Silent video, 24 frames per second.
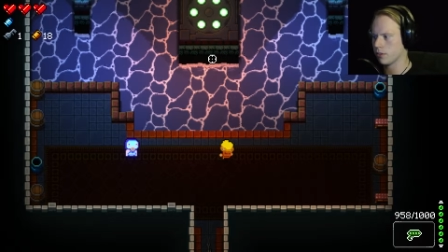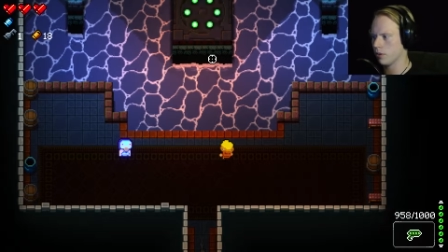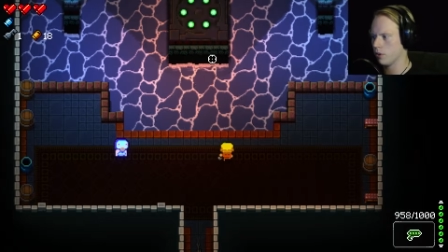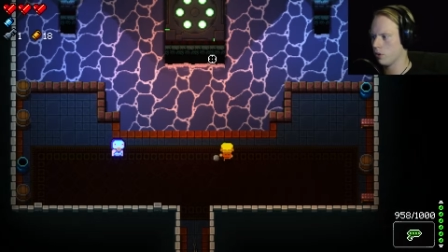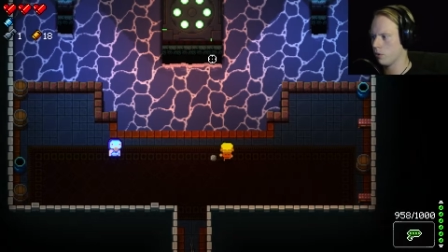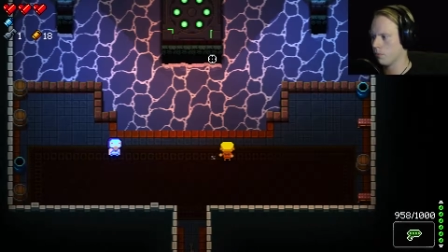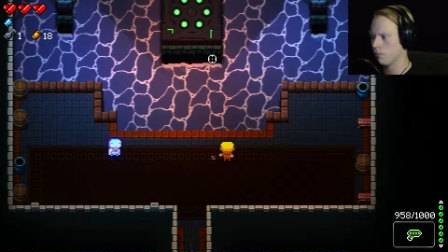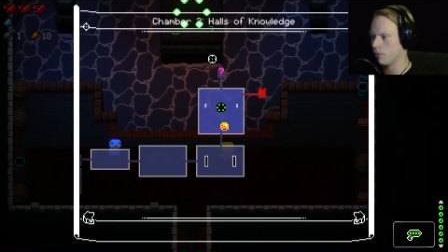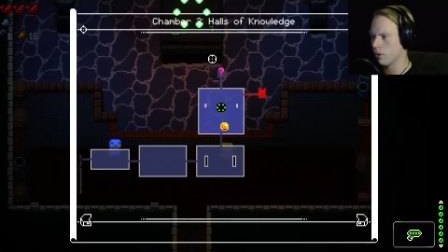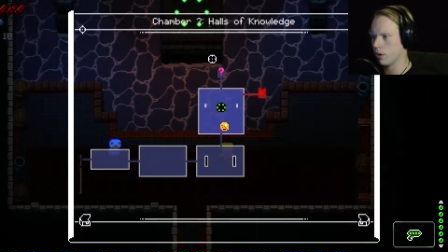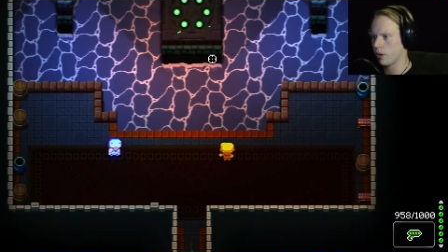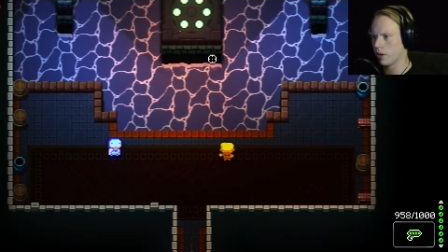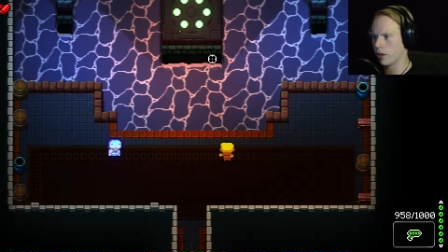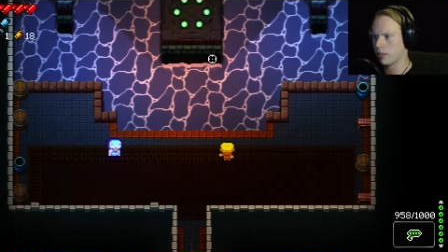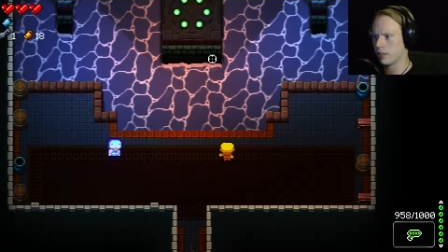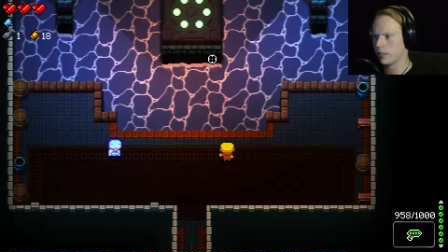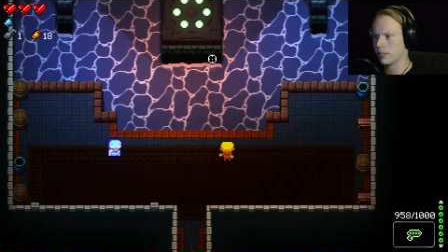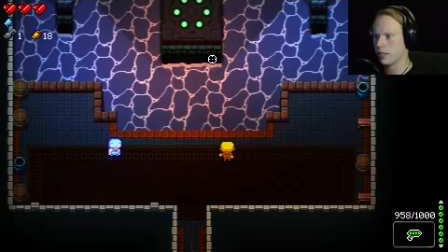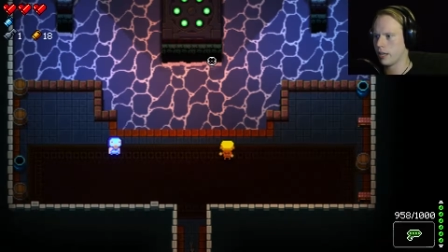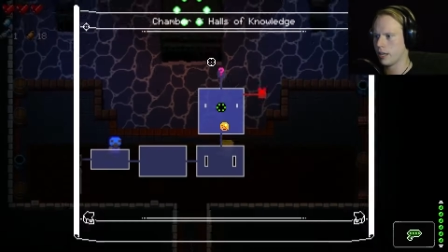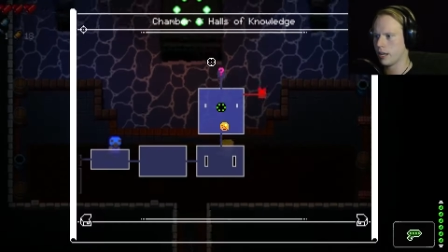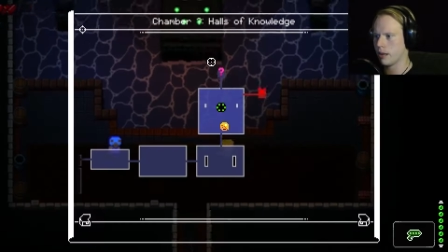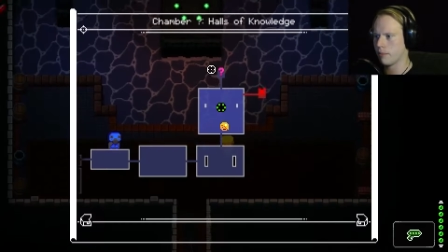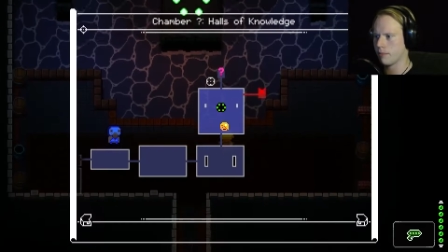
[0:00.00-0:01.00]
Nope. Okay,
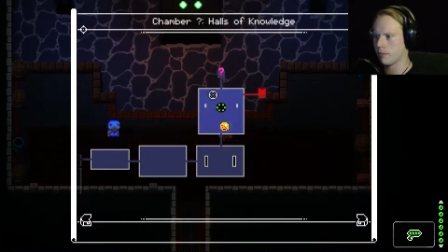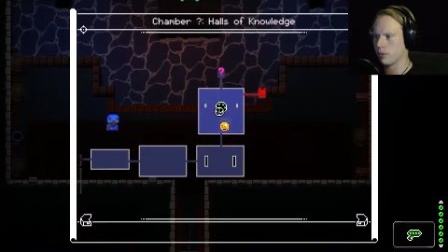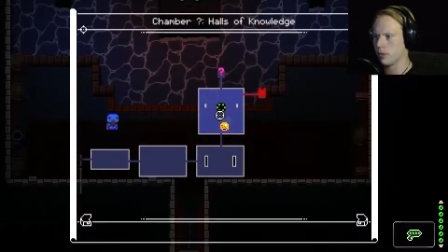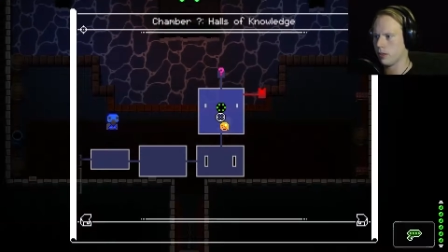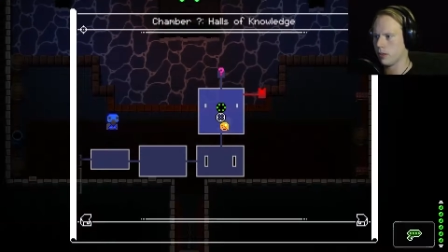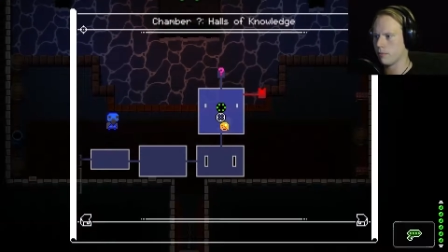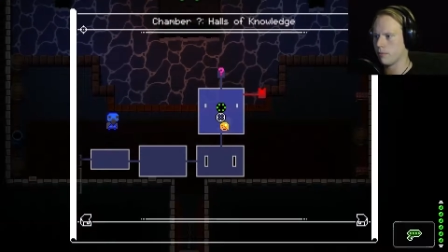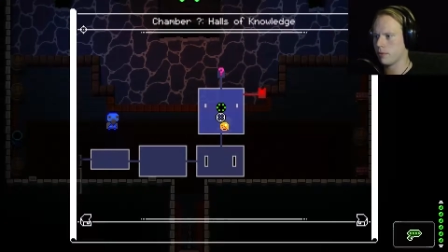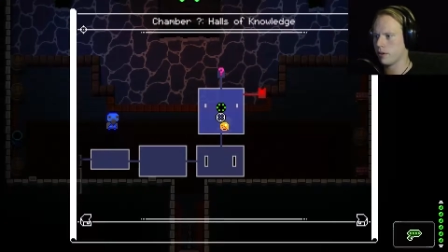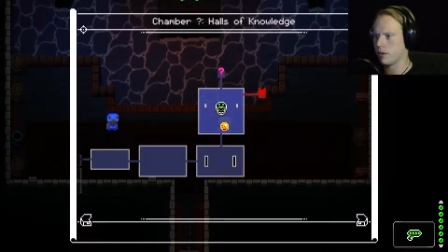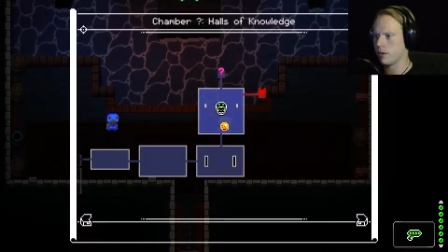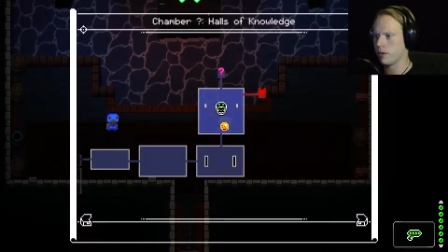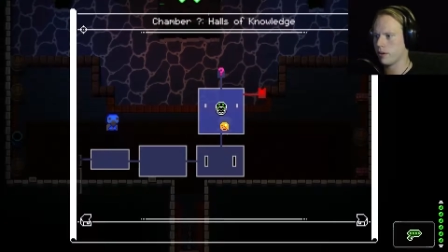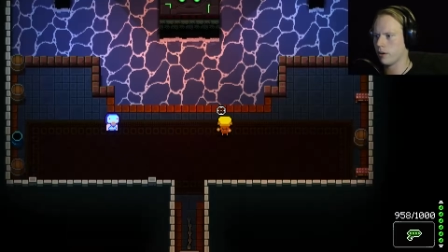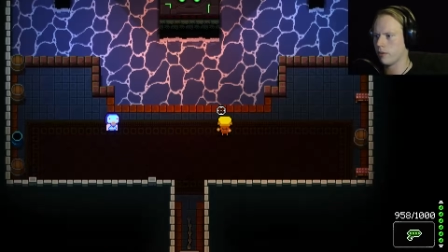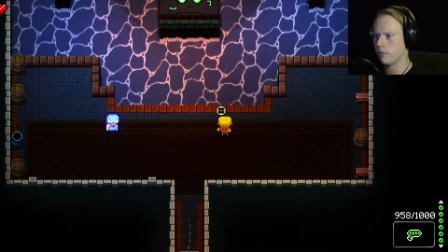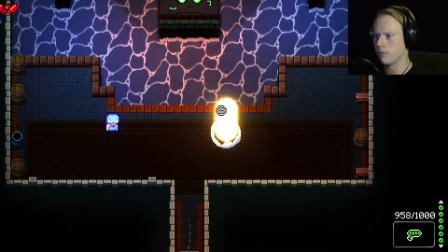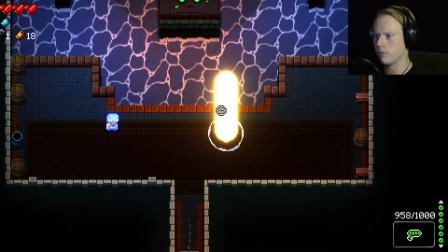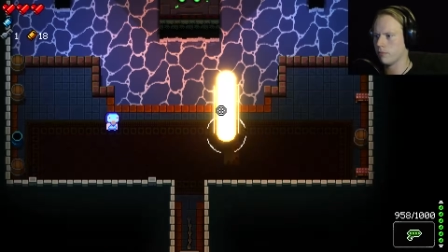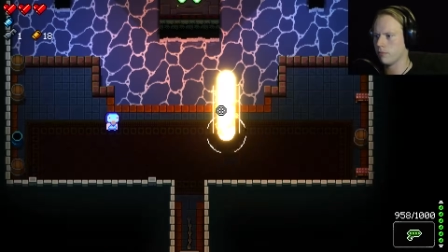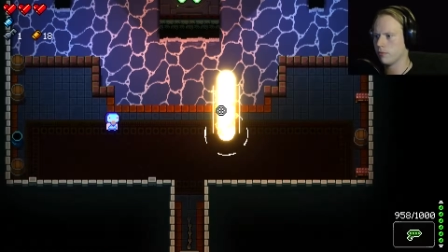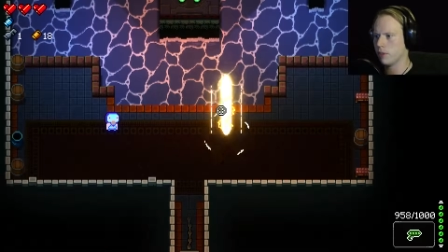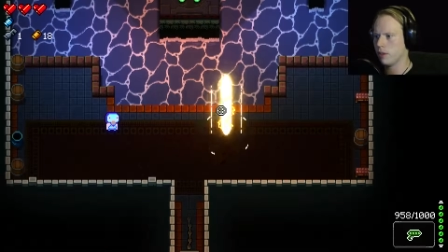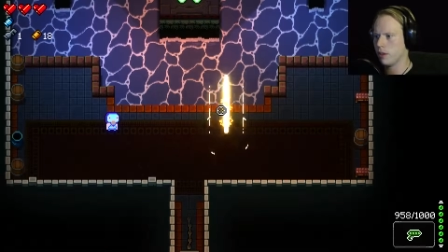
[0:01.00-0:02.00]
tap. Up, there
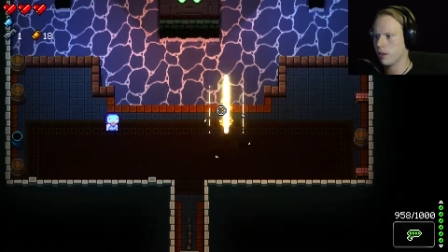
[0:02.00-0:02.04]
we go.